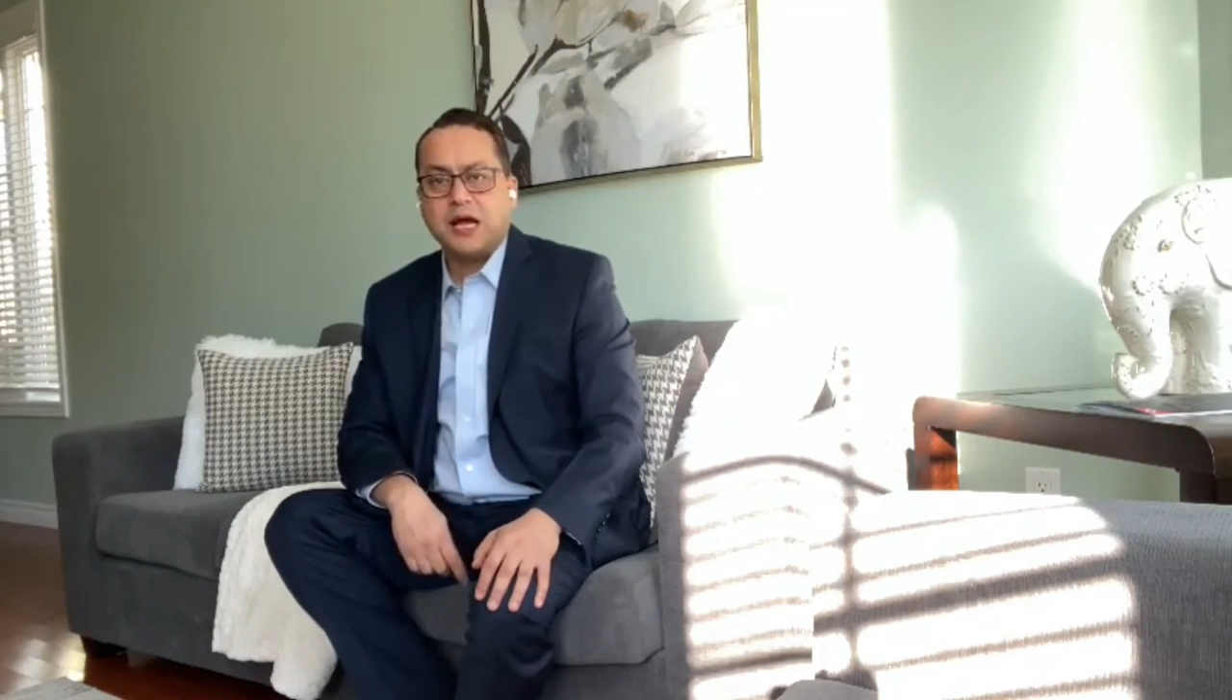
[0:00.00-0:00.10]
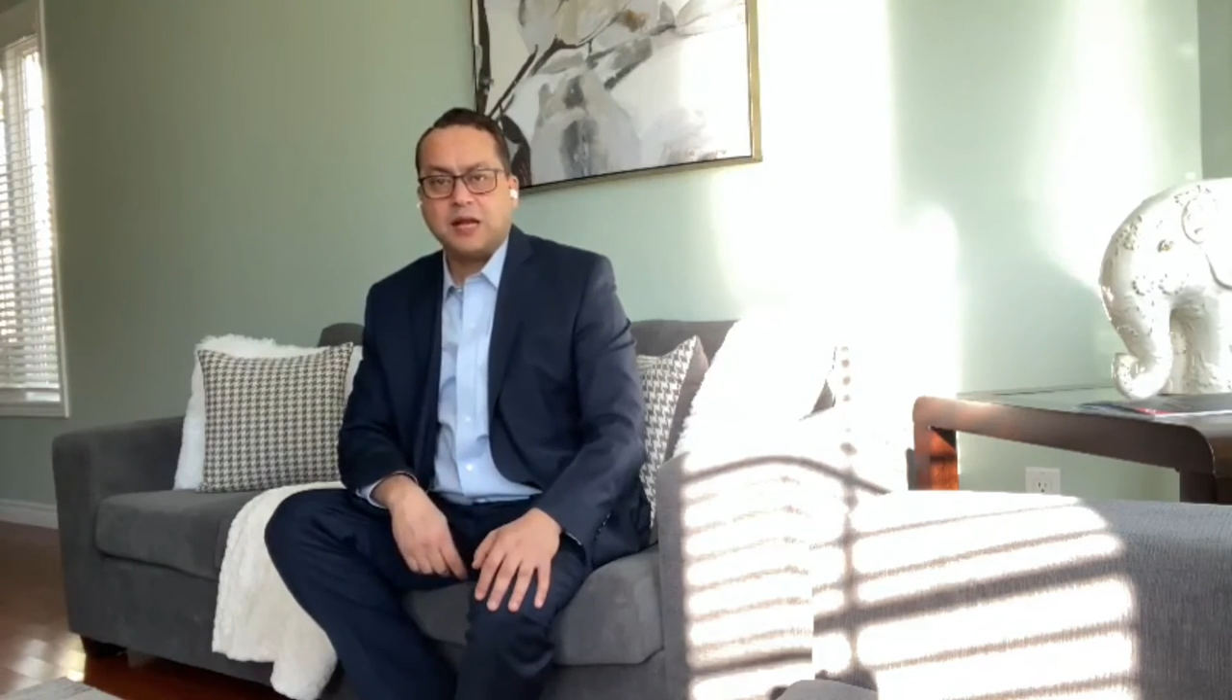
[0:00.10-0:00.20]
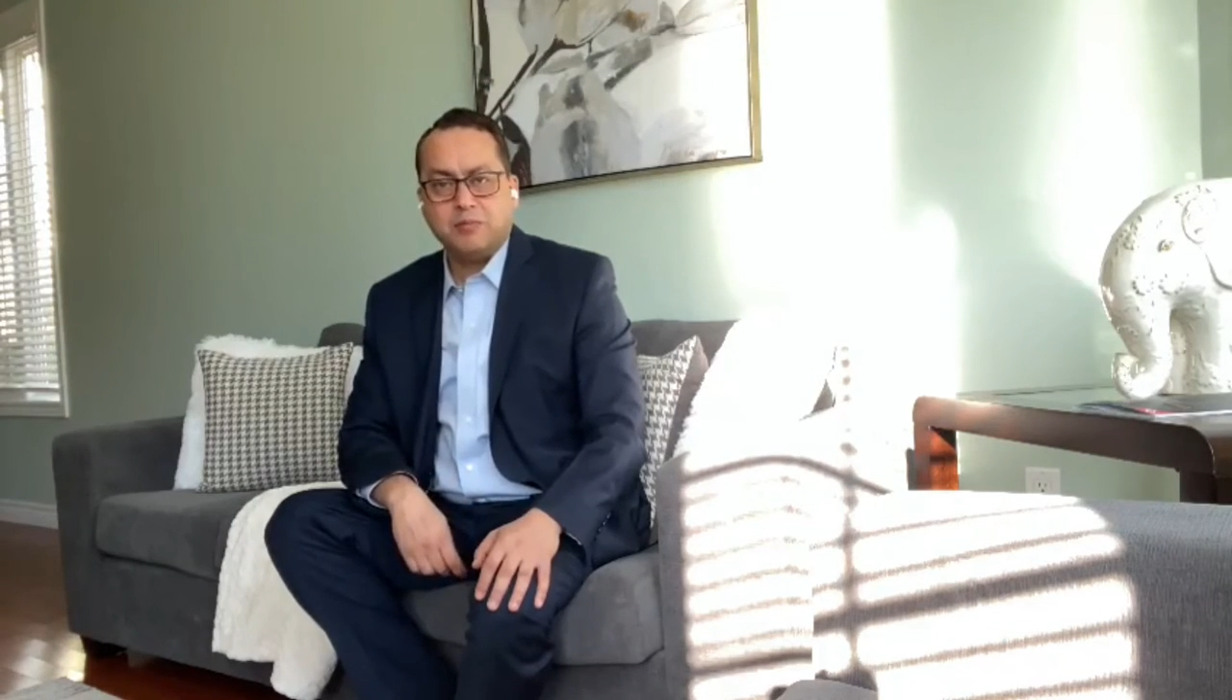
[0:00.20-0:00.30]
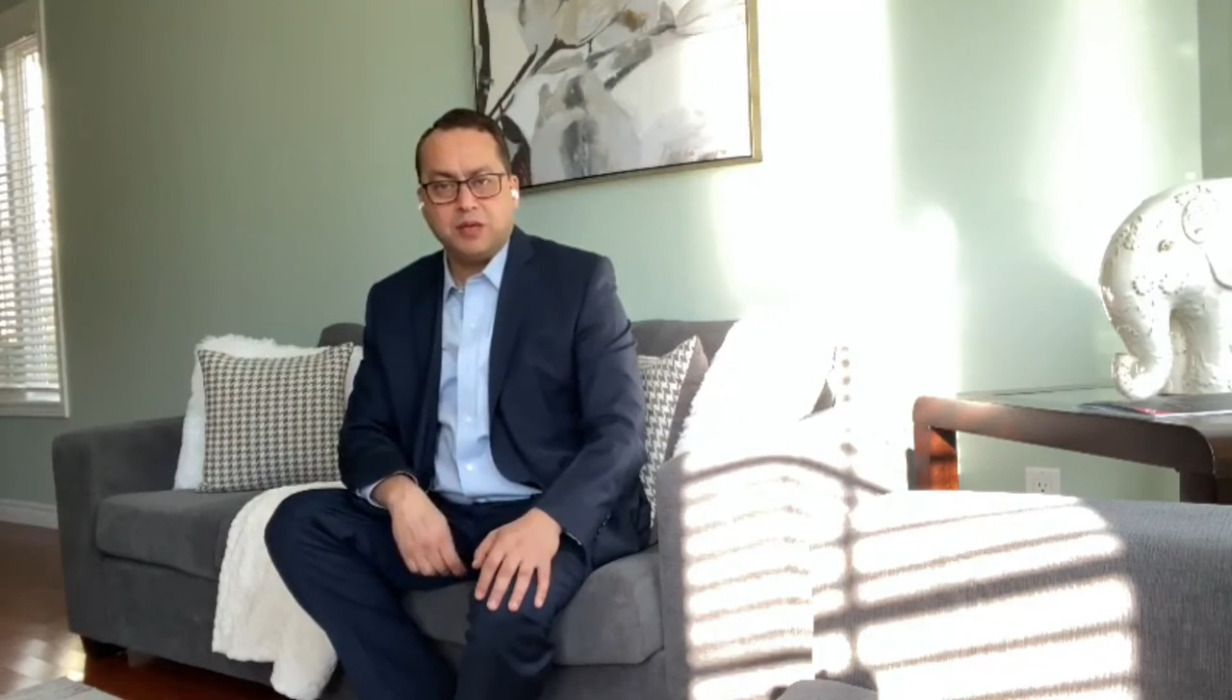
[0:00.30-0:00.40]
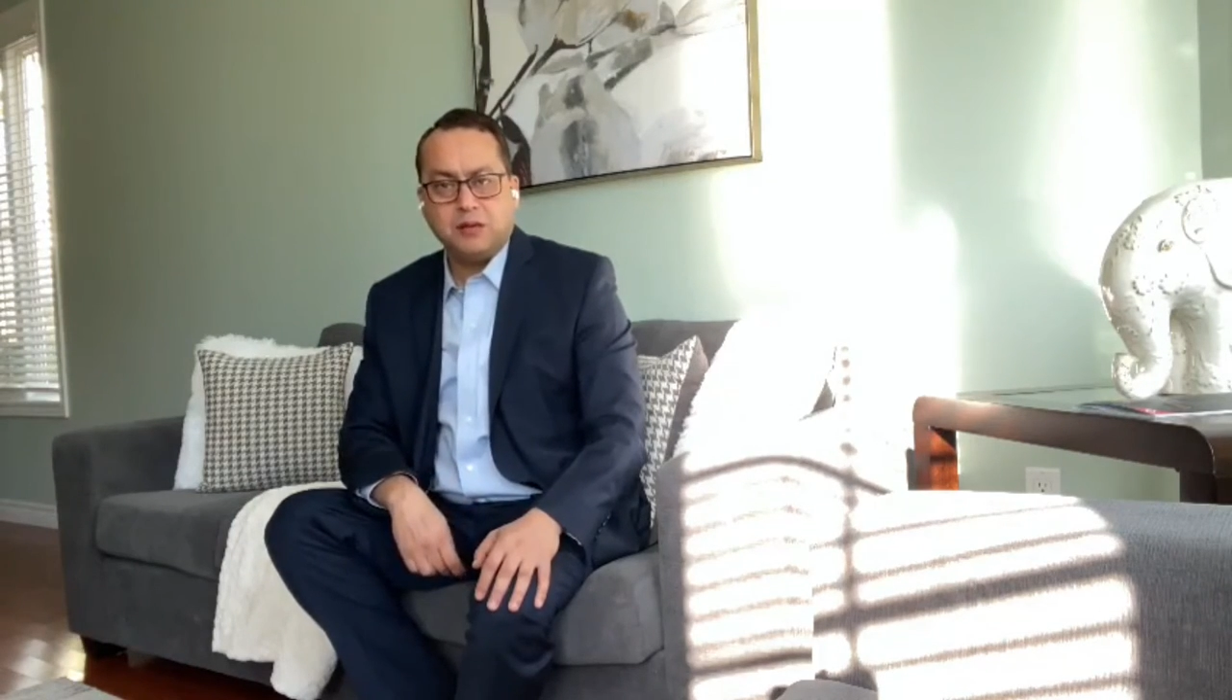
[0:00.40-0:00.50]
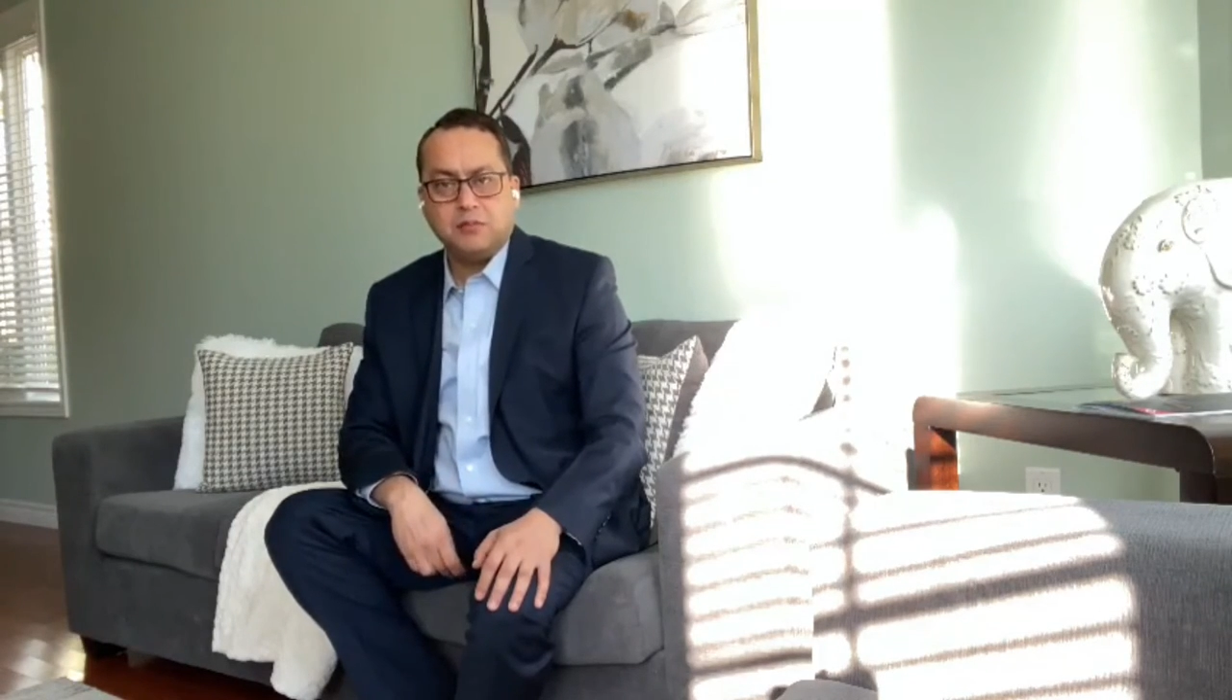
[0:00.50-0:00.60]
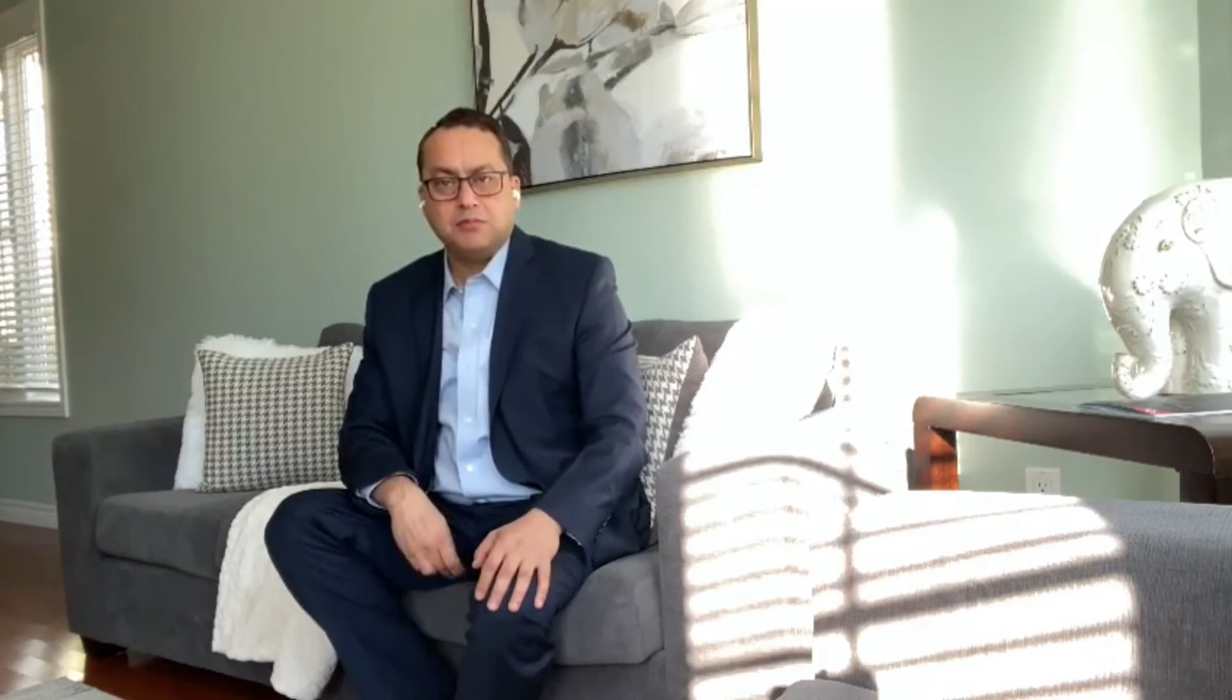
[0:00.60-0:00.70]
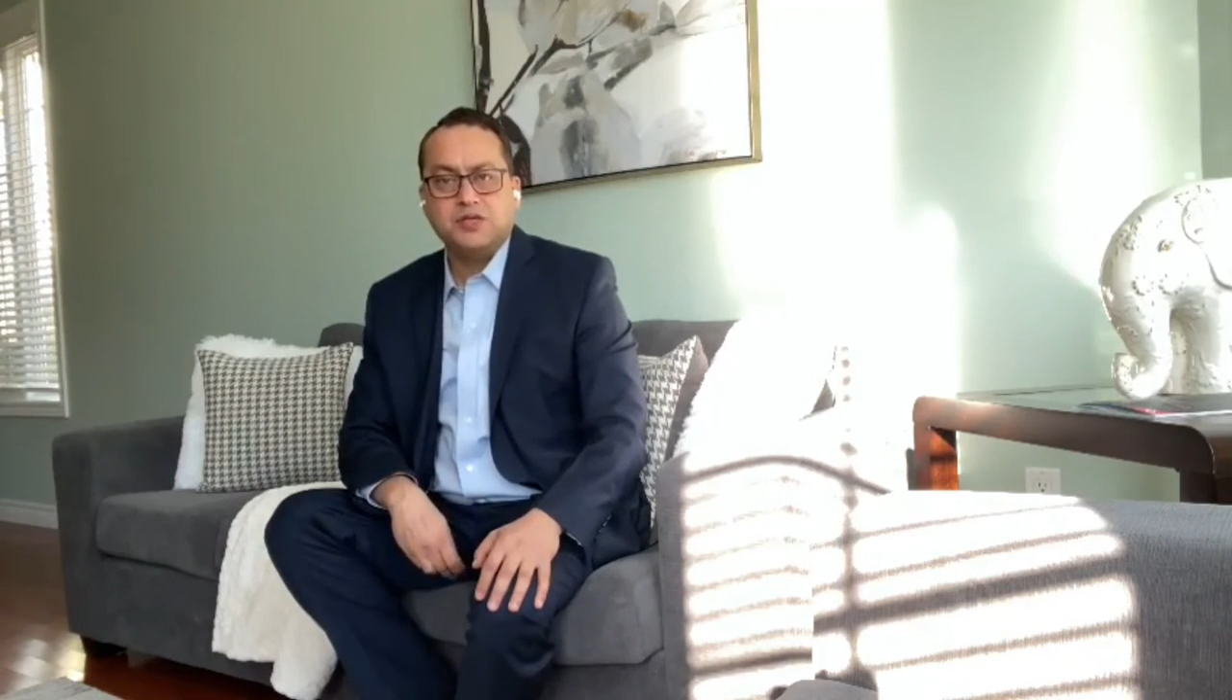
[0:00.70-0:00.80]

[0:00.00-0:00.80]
I'll be